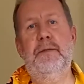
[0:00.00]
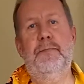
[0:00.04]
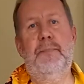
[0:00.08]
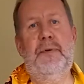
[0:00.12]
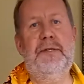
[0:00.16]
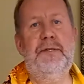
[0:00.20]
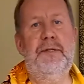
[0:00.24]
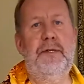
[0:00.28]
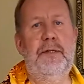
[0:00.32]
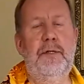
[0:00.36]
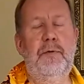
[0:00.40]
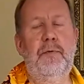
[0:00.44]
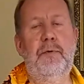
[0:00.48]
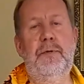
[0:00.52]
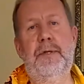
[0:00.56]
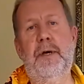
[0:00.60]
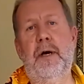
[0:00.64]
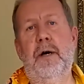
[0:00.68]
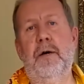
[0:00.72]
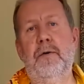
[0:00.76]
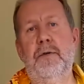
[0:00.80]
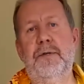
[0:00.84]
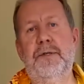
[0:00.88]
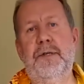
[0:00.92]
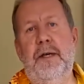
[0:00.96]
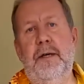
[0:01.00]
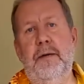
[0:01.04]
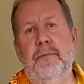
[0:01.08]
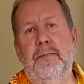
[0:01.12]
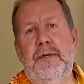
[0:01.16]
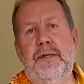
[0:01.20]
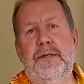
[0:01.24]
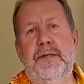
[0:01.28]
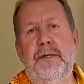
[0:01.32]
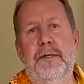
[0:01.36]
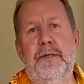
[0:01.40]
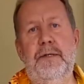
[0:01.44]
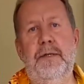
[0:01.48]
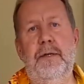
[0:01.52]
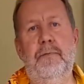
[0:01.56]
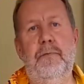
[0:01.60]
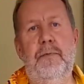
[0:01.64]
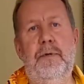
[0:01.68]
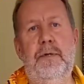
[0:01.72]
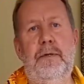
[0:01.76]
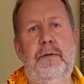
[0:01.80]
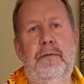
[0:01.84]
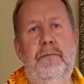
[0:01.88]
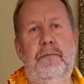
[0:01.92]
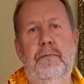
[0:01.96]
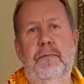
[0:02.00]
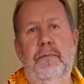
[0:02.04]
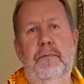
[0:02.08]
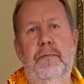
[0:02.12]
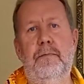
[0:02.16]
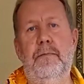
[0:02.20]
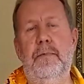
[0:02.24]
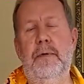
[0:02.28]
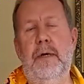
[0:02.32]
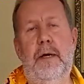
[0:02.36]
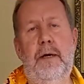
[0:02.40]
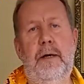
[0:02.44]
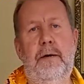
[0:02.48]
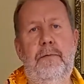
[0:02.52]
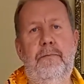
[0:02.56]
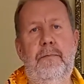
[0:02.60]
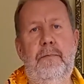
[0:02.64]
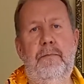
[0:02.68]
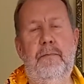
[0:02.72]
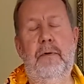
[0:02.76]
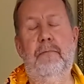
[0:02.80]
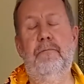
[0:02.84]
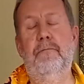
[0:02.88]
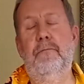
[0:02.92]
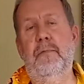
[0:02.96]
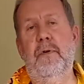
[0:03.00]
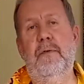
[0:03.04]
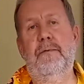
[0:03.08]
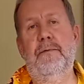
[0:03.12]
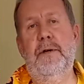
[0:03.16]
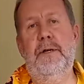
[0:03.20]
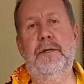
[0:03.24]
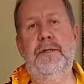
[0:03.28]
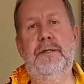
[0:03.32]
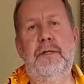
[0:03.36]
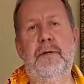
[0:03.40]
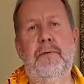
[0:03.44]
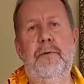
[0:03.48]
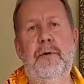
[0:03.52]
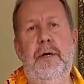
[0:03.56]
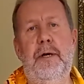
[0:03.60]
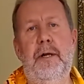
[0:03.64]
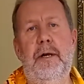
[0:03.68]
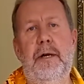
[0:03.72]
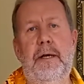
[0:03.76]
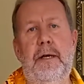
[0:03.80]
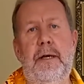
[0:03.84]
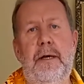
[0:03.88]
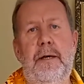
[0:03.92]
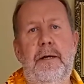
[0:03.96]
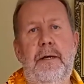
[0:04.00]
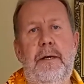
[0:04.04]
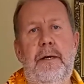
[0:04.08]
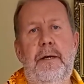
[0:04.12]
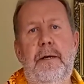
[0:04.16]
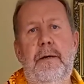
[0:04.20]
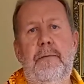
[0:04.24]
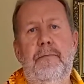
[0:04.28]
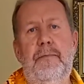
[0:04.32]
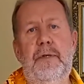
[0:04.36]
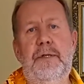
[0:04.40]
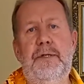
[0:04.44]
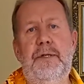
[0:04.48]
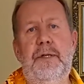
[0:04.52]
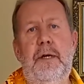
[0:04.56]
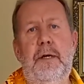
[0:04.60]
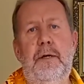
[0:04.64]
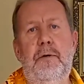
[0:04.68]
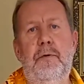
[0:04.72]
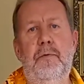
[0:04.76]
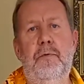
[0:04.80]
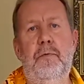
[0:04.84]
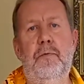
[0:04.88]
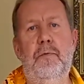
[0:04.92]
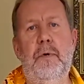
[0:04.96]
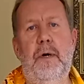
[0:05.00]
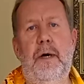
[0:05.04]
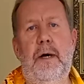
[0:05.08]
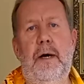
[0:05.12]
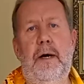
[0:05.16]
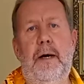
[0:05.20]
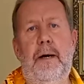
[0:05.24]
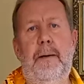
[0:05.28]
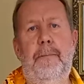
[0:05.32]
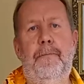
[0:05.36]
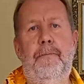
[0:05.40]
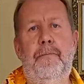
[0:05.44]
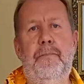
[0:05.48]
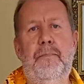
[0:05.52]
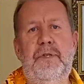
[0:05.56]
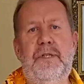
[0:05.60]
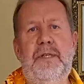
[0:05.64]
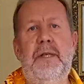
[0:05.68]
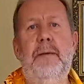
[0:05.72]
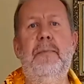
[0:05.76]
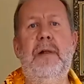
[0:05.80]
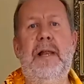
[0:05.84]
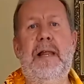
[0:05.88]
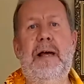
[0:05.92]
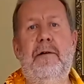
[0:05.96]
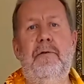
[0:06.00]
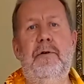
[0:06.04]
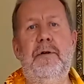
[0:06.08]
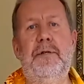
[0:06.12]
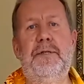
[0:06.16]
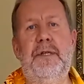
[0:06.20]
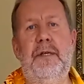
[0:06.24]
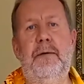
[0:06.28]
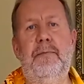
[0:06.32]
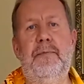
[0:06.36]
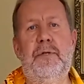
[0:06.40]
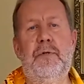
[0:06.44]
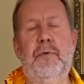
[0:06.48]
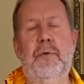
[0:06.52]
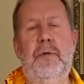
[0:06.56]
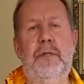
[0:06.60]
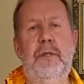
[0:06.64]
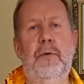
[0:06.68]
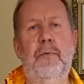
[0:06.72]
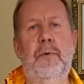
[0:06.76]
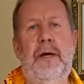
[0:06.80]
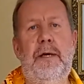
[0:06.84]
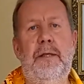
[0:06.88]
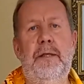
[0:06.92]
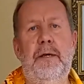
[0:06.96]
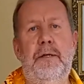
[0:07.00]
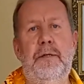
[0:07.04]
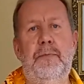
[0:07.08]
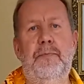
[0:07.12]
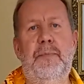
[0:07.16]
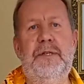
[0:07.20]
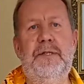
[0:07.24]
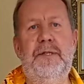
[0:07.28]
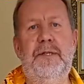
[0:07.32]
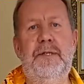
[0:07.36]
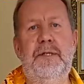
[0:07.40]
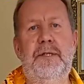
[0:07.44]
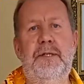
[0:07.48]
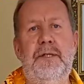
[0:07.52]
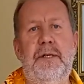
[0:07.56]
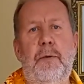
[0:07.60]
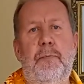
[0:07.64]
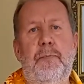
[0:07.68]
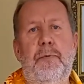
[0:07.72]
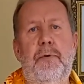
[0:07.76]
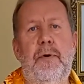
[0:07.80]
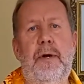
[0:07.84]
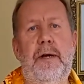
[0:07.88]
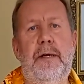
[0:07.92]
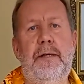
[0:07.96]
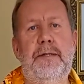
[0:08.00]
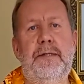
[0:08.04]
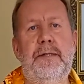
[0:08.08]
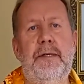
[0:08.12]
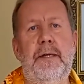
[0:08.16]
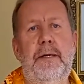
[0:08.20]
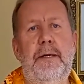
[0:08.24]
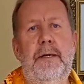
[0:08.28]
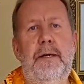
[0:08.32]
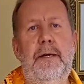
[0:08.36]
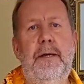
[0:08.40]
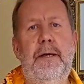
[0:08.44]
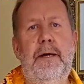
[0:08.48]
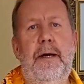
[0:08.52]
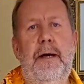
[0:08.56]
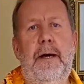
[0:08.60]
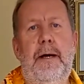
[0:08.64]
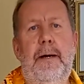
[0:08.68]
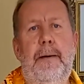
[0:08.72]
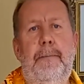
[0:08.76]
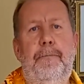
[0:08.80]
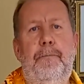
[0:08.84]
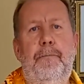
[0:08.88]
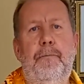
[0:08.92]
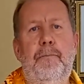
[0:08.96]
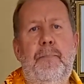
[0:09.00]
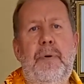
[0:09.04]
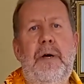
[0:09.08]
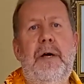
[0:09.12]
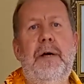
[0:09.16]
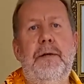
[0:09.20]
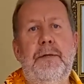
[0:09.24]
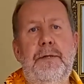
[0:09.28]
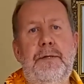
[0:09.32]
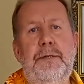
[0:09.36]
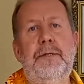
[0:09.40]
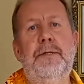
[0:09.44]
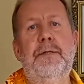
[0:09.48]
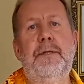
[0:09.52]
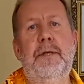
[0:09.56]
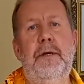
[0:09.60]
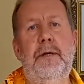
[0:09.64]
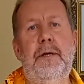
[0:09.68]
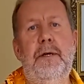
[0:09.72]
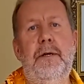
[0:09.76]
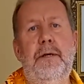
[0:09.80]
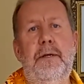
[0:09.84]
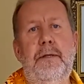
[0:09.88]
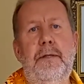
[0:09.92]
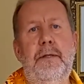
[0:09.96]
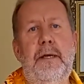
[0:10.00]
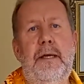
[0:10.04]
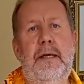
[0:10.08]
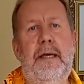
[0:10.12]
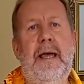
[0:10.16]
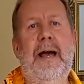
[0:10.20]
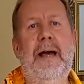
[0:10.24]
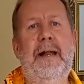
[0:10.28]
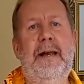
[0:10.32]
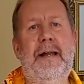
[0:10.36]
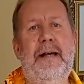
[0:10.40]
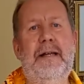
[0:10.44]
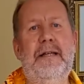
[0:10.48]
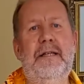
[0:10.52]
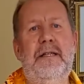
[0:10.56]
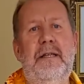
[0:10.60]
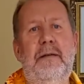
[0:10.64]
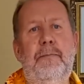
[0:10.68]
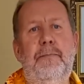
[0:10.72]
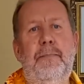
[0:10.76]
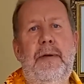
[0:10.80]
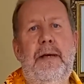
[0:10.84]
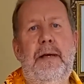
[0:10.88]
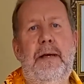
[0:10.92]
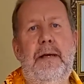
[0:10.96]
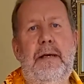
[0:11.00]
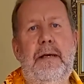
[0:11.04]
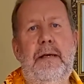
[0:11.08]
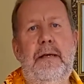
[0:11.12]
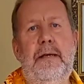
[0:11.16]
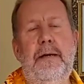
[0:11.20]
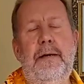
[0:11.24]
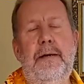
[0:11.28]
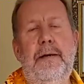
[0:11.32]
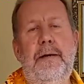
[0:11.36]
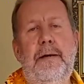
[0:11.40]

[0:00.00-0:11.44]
business with the wholesale business that we referred to earlier. There's no similarity between the way those businesses operate, but there can actually be